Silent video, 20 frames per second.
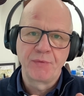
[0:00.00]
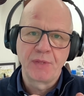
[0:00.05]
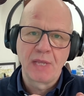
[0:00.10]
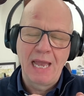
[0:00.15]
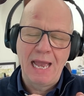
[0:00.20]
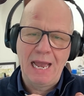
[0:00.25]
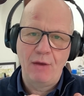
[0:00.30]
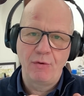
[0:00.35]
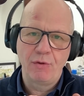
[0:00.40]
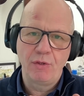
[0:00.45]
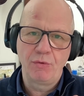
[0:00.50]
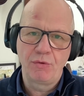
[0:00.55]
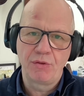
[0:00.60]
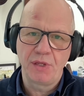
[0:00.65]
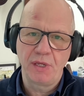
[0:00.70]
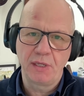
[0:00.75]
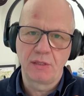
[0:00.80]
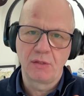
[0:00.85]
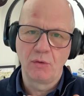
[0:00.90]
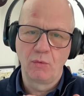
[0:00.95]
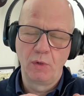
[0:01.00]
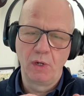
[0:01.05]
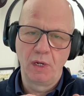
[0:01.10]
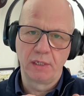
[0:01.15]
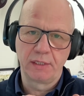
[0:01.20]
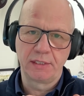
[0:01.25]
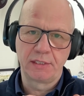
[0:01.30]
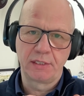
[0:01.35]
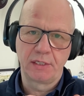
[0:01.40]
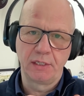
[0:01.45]
how you think the
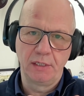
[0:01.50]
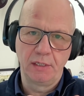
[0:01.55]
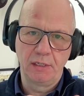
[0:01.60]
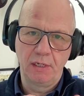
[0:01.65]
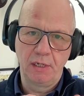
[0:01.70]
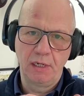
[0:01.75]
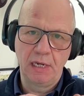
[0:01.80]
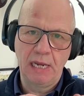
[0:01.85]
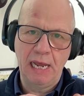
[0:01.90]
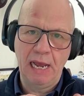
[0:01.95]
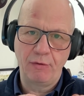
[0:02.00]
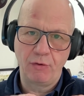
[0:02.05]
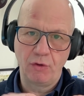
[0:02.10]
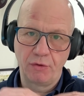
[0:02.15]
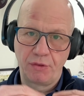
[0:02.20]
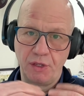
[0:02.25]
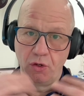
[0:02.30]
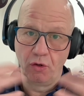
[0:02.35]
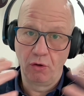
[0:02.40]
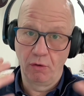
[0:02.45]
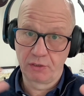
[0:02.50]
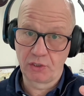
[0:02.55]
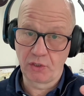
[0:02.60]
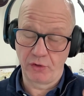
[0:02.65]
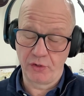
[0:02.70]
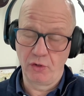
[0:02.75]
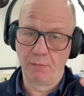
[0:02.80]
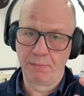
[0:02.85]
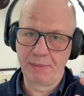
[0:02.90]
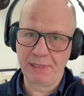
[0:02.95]
world is going to, how you think,
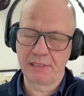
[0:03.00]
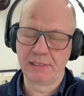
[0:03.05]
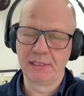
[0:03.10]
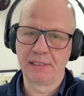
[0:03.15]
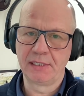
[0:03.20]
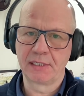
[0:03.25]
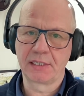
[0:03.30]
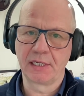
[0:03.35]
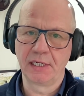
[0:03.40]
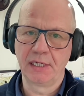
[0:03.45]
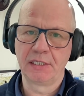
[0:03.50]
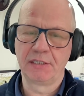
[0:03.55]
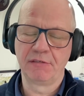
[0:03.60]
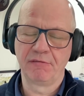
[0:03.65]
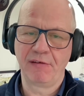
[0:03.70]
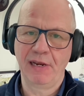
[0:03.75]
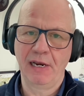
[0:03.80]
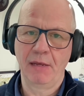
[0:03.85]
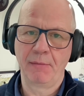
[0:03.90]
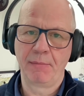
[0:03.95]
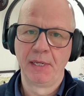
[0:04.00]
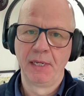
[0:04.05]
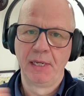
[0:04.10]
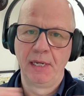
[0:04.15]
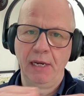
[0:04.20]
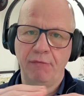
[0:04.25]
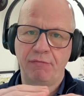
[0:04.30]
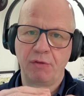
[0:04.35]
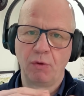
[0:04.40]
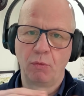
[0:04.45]
your business is going to develop
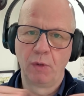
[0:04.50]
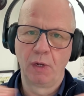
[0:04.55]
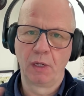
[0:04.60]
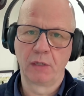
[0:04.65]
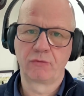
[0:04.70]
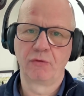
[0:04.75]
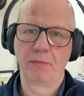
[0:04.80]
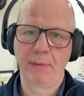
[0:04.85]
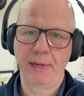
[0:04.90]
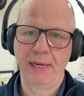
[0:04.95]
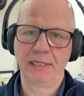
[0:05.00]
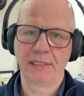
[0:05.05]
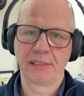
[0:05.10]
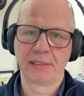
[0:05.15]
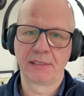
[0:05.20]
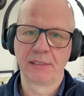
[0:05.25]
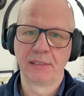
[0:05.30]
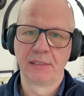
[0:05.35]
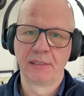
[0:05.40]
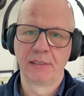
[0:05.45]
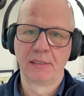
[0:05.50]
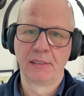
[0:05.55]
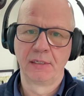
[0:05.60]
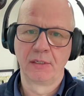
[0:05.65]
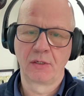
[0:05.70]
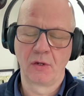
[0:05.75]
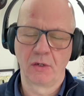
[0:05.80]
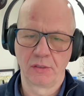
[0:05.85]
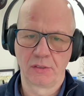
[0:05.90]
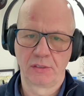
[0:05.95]
if the world remains
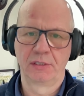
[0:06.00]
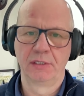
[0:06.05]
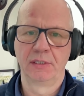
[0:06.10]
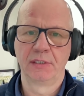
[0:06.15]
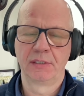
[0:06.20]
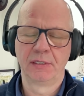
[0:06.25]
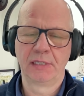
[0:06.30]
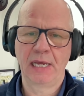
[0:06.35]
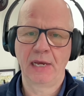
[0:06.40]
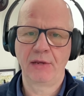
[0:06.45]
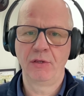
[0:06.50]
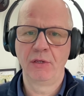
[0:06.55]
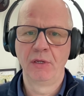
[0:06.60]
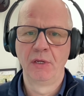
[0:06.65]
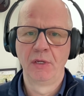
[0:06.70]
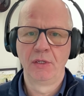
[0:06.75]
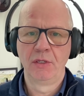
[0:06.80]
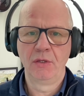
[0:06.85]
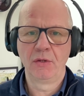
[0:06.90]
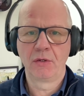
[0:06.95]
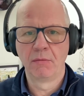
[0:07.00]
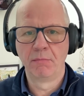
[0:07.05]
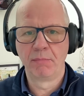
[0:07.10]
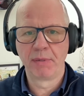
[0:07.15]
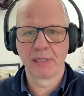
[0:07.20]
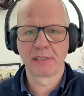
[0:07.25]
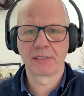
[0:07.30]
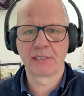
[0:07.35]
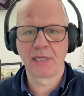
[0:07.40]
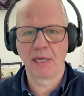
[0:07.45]
constant. Now, you can
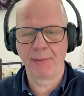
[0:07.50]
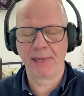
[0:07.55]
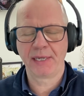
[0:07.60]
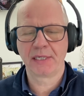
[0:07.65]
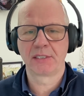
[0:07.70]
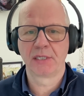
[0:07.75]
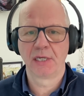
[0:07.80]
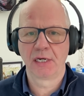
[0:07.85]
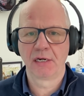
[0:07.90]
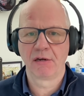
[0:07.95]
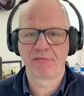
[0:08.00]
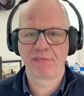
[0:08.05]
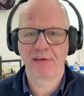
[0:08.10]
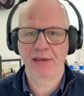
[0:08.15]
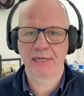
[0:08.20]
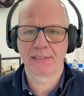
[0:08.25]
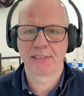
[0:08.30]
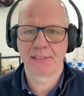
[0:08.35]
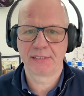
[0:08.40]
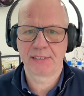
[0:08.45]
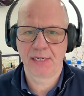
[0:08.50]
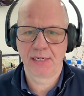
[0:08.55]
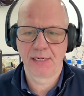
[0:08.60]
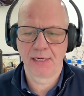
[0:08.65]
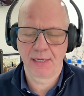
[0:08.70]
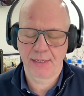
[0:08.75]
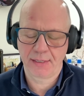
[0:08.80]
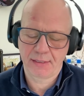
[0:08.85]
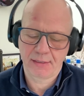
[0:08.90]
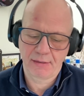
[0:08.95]
build some external factors in,
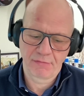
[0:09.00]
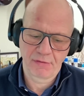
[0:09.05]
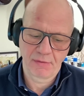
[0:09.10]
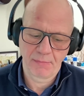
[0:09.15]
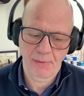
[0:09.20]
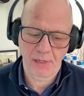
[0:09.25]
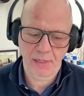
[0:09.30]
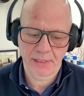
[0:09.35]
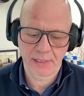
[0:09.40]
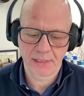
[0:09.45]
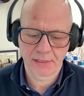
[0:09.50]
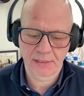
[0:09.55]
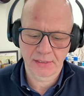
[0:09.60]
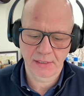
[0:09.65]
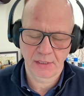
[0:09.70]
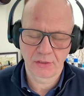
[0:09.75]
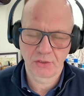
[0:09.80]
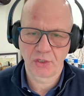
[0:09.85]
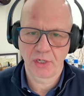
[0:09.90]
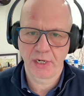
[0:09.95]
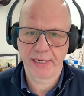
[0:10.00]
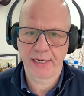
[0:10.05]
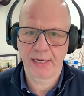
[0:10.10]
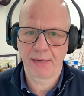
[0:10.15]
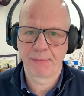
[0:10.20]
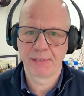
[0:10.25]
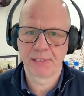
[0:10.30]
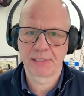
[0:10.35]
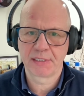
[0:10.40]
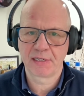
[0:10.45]
like if the markets start drying
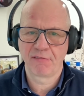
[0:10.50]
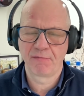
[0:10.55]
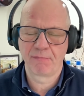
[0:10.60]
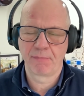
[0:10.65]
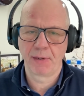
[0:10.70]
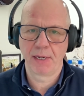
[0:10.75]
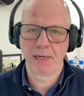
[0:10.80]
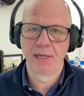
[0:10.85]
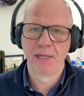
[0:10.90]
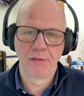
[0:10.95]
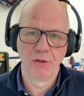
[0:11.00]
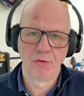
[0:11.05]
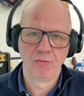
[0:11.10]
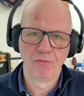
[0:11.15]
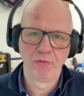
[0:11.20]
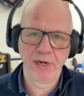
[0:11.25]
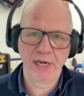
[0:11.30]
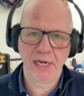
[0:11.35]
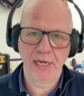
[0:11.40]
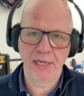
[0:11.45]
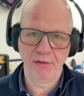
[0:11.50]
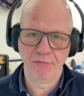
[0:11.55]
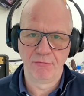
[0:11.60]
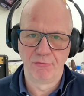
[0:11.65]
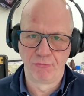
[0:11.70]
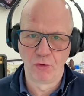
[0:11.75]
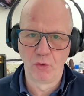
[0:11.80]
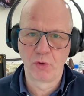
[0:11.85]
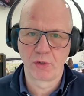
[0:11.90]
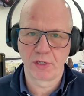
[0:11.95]
up and stuff, but the really
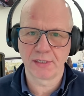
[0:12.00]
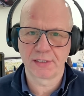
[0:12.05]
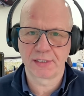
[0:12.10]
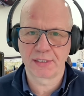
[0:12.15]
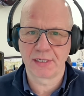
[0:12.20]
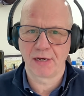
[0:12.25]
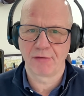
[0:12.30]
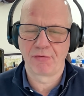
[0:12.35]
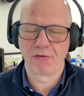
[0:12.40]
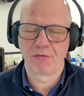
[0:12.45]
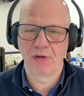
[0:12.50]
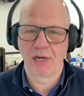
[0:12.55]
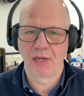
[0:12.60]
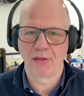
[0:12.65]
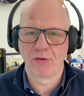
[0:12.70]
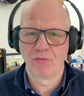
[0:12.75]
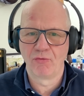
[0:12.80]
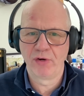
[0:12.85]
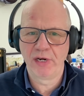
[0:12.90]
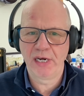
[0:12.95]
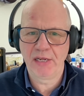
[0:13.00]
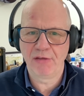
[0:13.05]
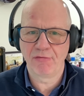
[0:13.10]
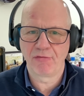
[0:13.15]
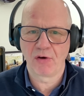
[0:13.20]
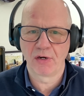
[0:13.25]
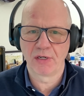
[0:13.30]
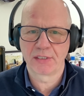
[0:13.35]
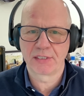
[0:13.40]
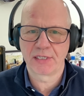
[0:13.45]
VUCA stuff, if you like, the really
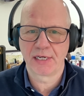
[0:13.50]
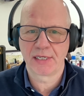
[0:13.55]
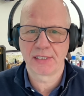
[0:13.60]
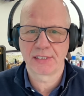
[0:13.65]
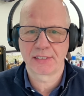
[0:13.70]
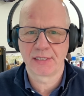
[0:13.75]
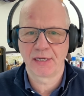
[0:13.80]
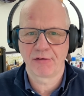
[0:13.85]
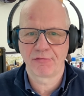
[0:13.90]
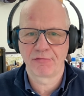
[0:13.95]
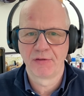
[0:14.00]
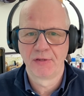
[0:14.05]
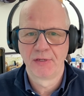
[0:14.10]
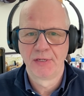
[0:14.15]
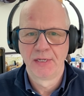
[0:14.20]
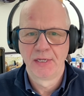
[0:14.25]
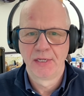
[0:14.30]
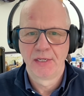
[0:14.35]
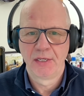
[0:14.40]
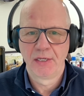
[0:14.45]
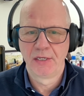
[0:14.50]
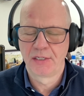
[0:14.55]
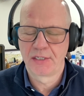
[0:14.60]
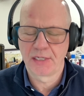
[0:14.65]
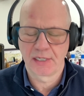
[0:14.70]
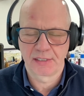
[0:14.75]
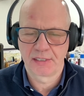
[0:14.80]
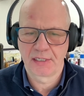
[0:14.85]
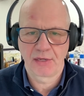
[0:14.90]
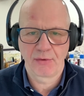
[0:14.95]
volatile stuff,
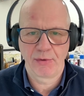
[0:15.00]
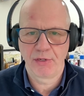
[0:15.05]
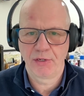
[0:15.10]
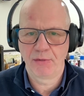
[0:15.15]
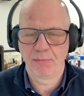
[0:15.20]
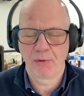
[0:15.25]
doesn't go in your